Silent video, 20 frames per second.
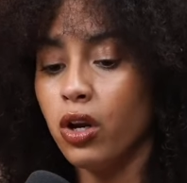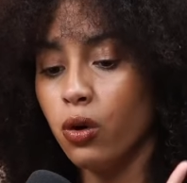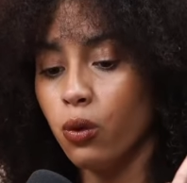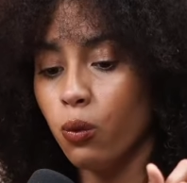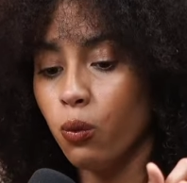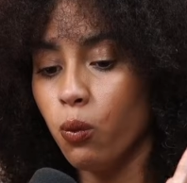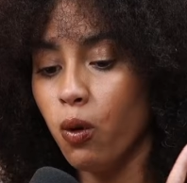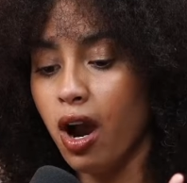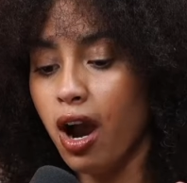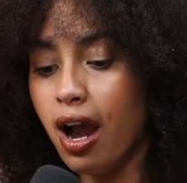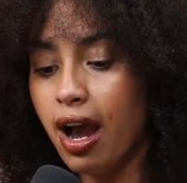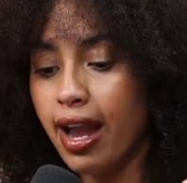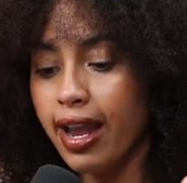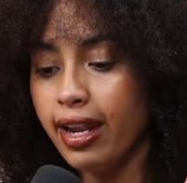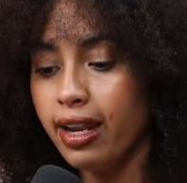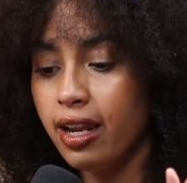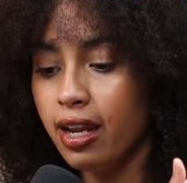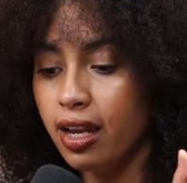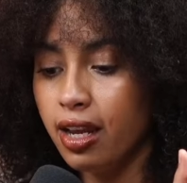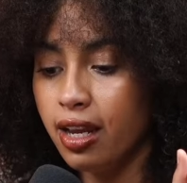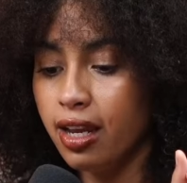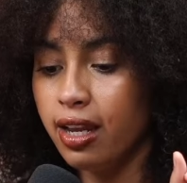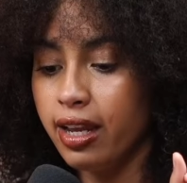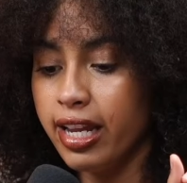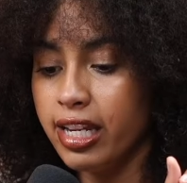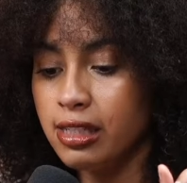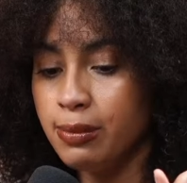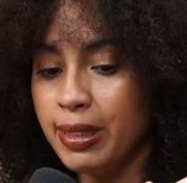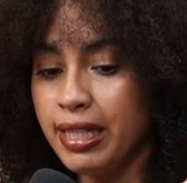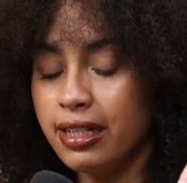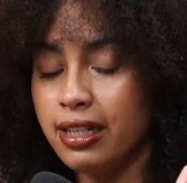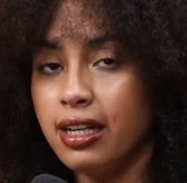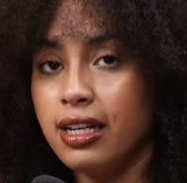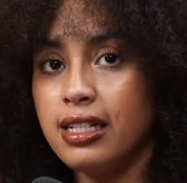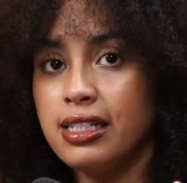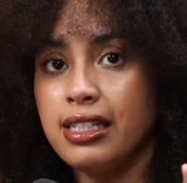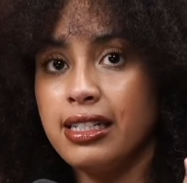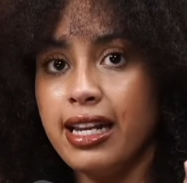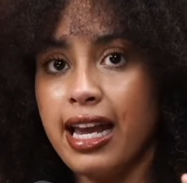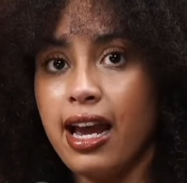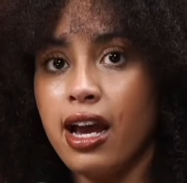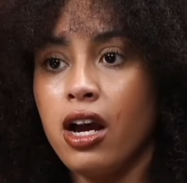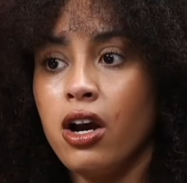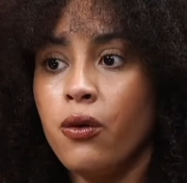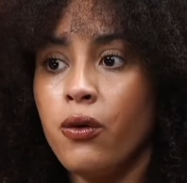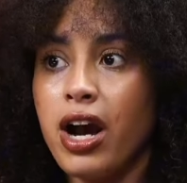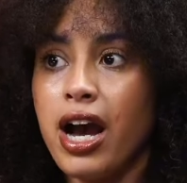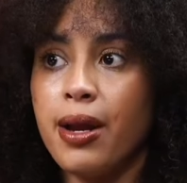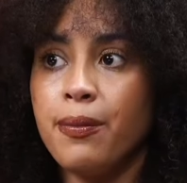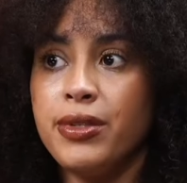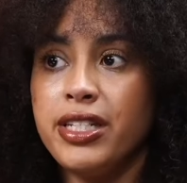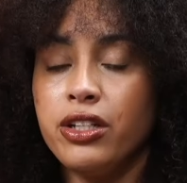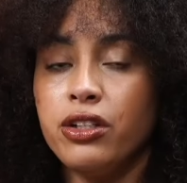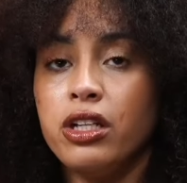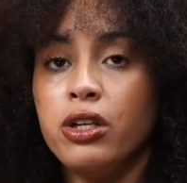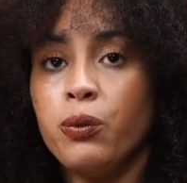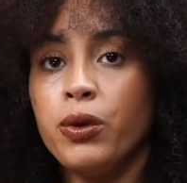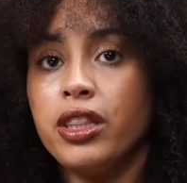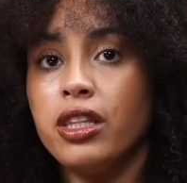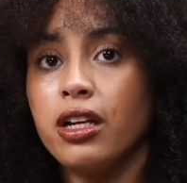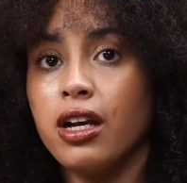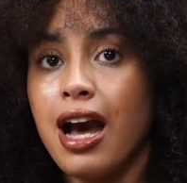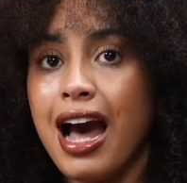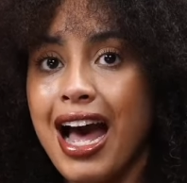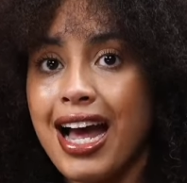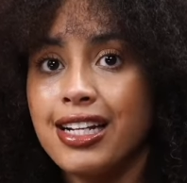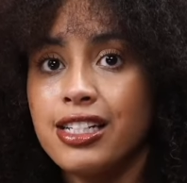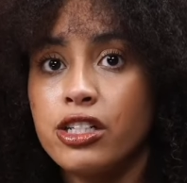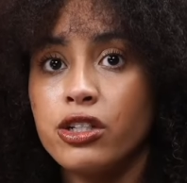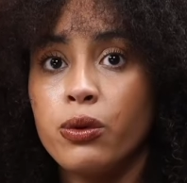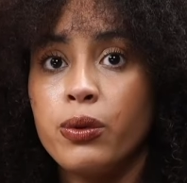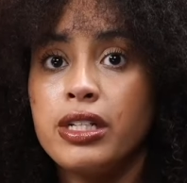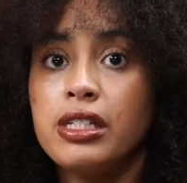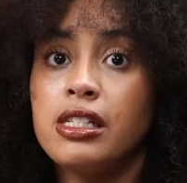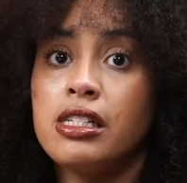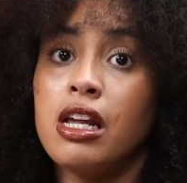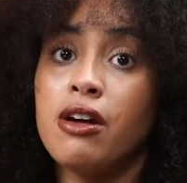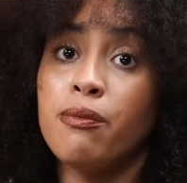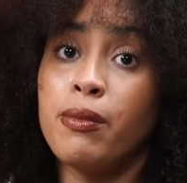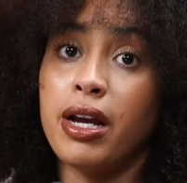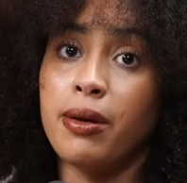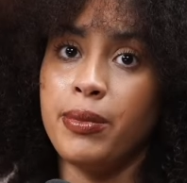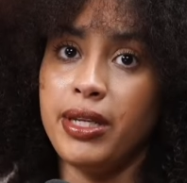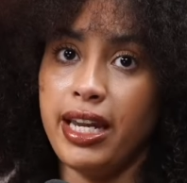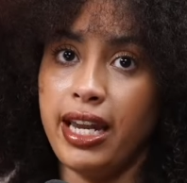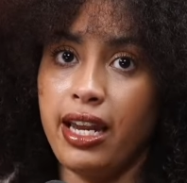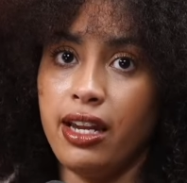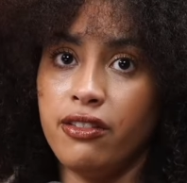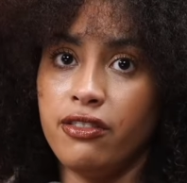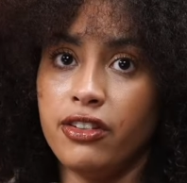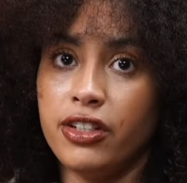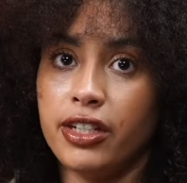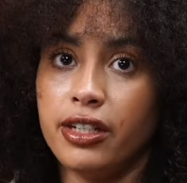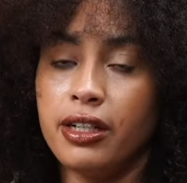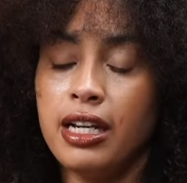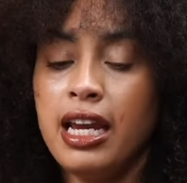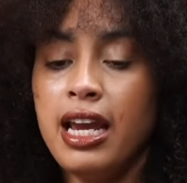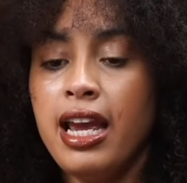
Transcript: Why? is because now I'm dealing with the consequences of my behavior.